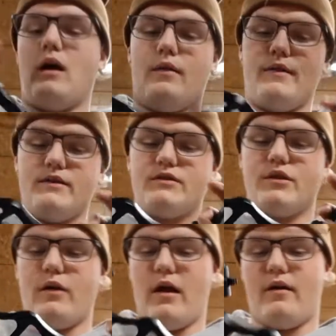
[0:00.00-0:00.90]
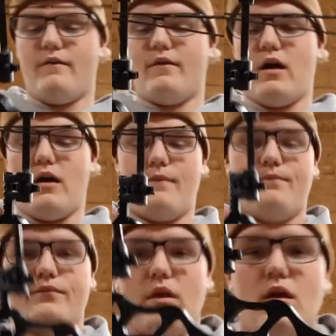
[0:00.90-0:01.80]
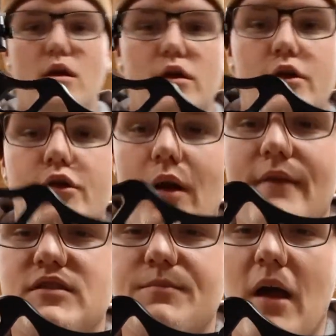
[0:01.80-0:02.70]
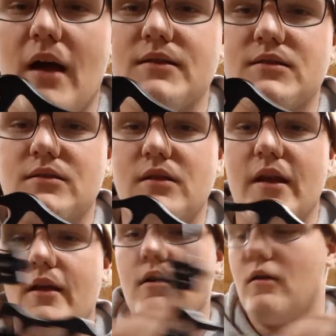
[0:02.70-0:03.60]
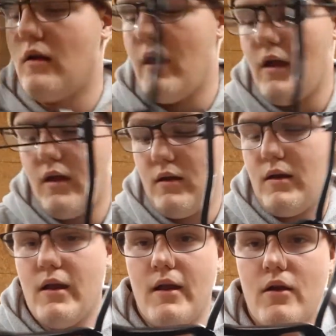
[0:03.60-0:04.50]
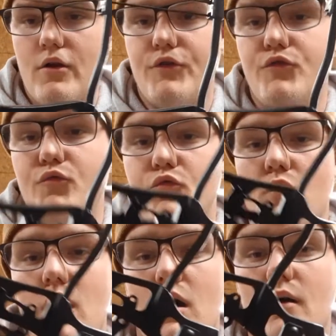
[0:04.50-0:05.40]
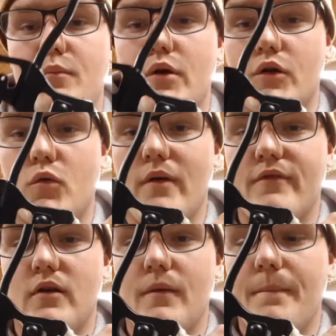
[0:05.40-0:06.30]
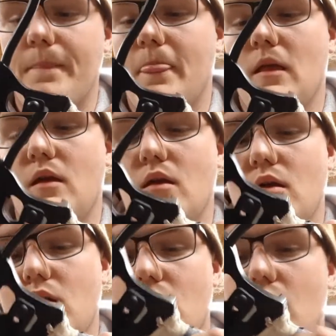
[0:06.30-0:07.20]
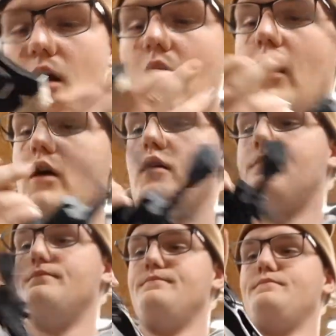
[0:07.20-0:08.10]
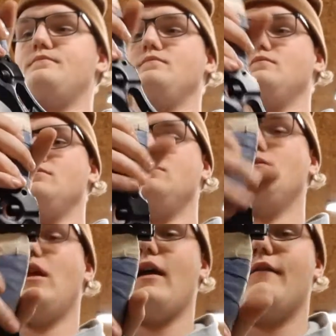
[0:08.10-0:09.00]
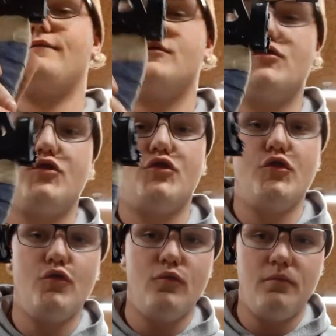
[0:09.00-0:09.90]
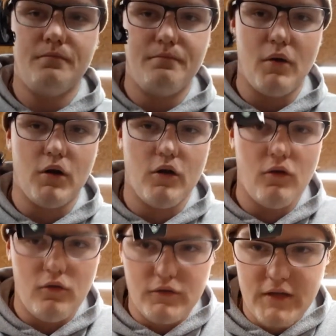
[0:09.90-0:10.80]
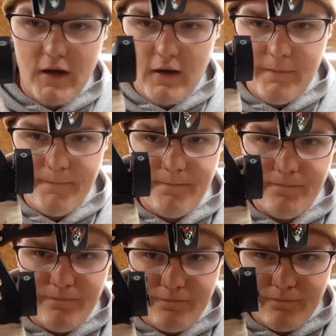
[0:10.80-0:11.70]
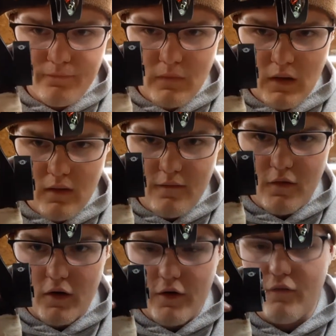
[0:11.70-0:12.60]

this, you do have spots here and here to put a quiver. You have 2 burger holes here for your